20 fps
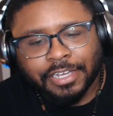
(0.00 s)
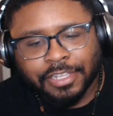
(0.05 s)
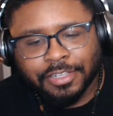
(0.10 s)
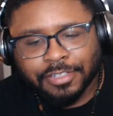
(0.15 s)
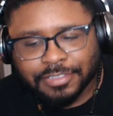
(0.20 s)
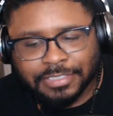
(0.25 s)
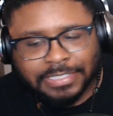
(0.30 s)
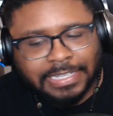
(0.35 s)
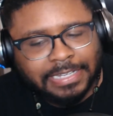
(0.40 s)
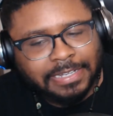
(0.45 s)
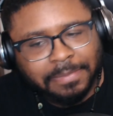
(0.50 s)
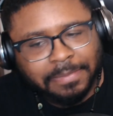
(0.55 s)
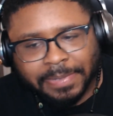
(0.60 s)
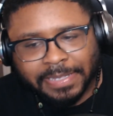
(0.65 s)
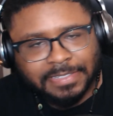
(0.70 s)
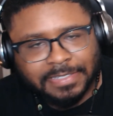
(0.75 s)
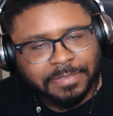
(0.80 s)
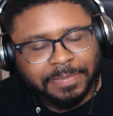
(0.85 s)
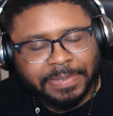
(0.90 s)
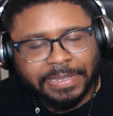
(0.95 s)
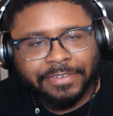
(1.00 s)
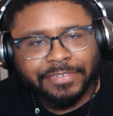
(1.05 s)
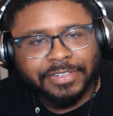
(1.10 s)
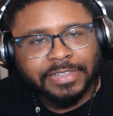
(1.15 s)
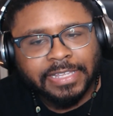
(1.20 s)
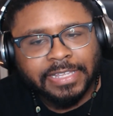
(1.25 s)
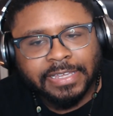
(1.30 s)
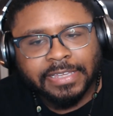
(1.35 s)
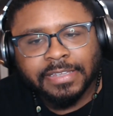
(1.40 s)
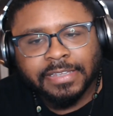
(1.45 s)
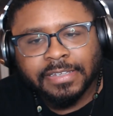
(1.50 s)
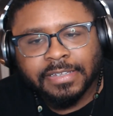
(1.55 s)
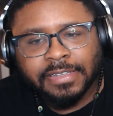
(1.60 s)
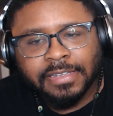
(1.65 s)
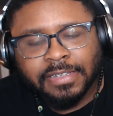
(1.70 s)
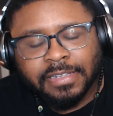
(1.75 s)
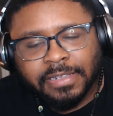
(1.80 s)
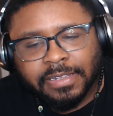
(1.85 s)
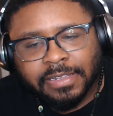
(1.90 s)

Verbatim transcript: others, they could mess up everything